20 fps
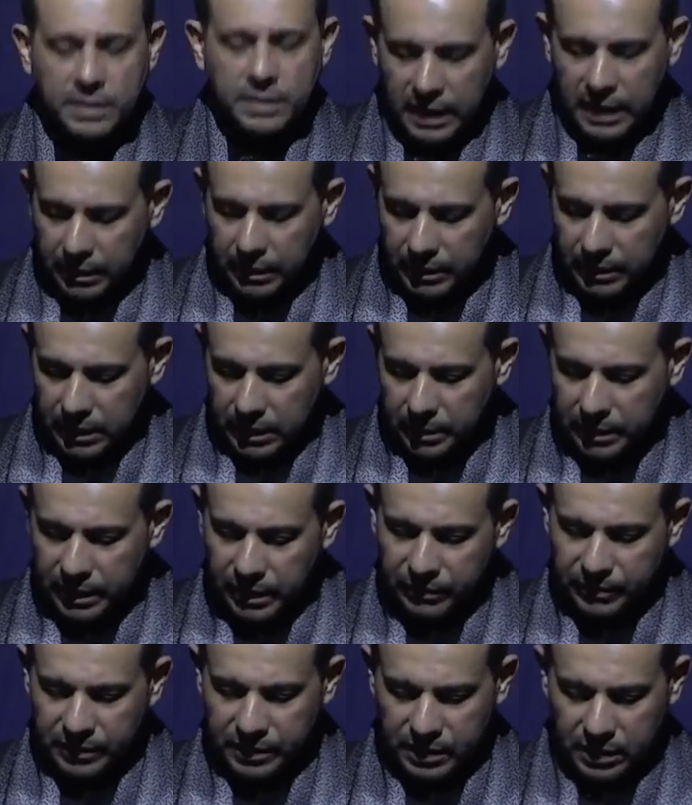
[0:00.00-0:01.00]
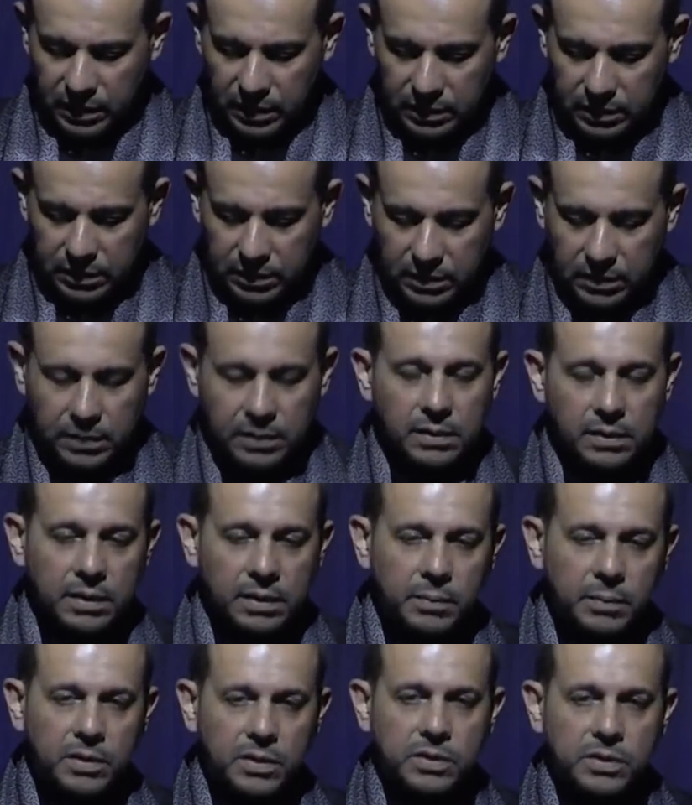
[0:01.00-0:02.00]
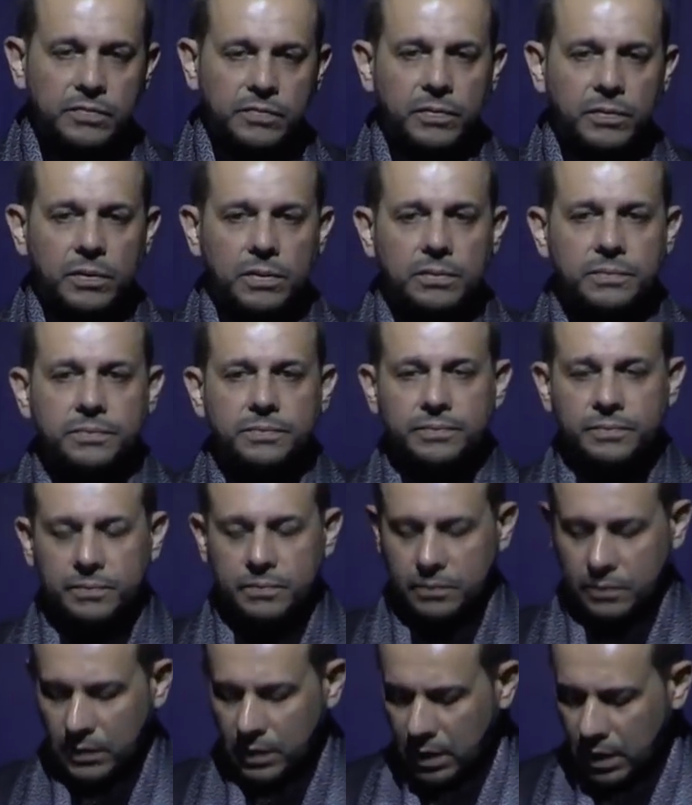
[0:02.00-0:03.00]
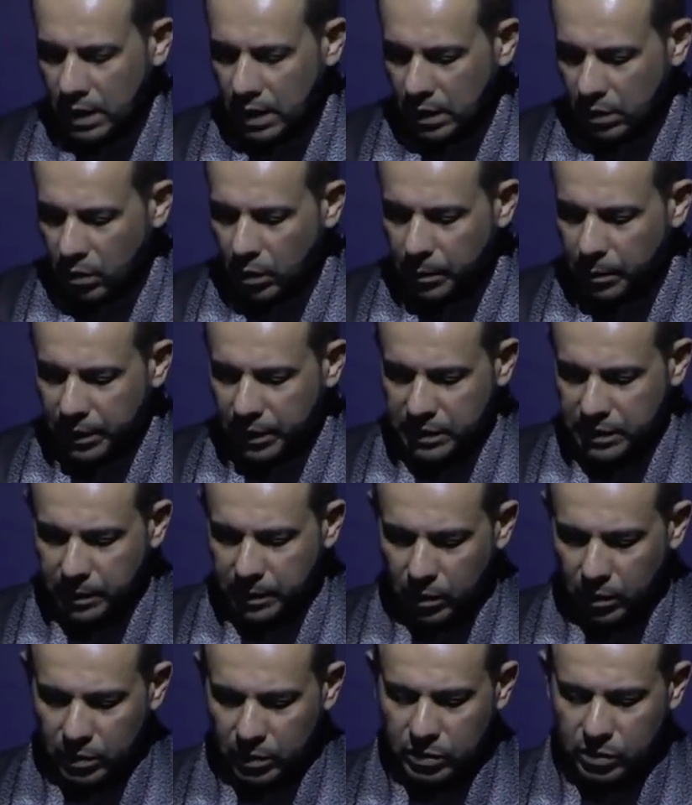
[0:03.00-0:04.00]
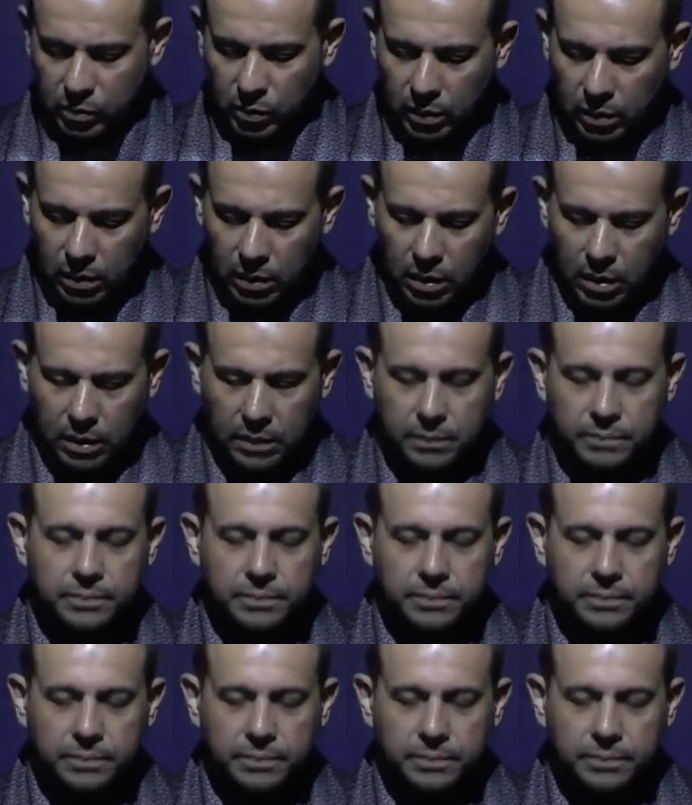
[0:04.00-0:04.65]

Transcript: name, the Beneficent, the Merciful, and all praise belongs to Allah